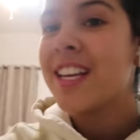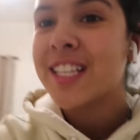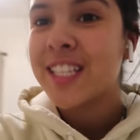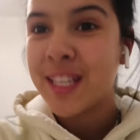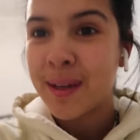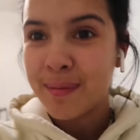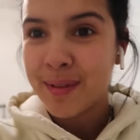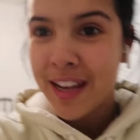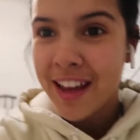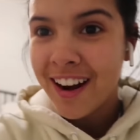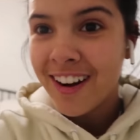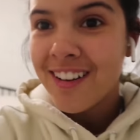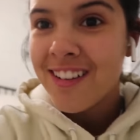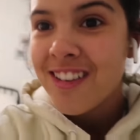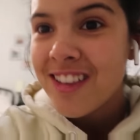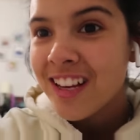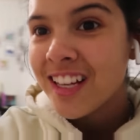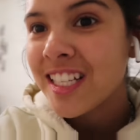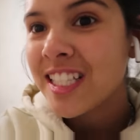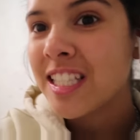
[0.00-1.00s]
They turned them
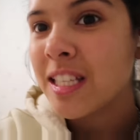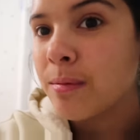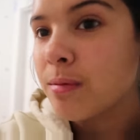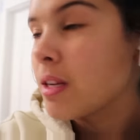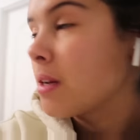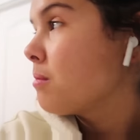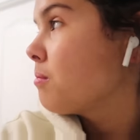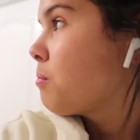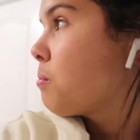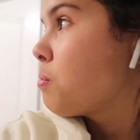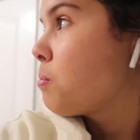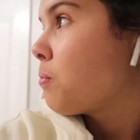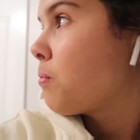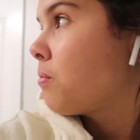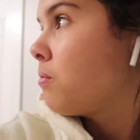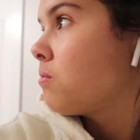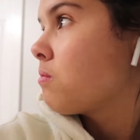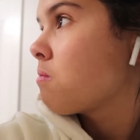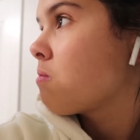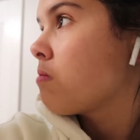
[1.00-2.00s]
off because we were filming
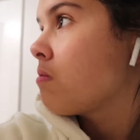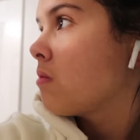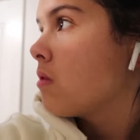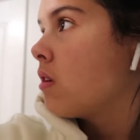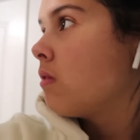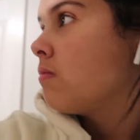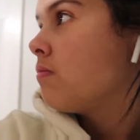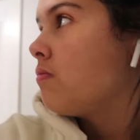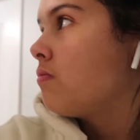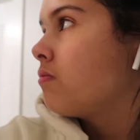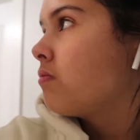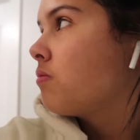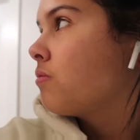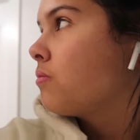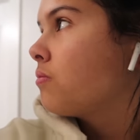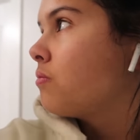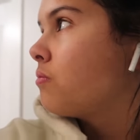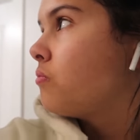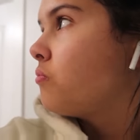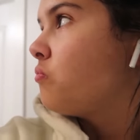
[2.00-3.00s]
Among Us and that would be
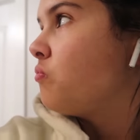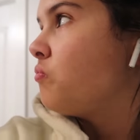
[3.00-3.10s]
cheating.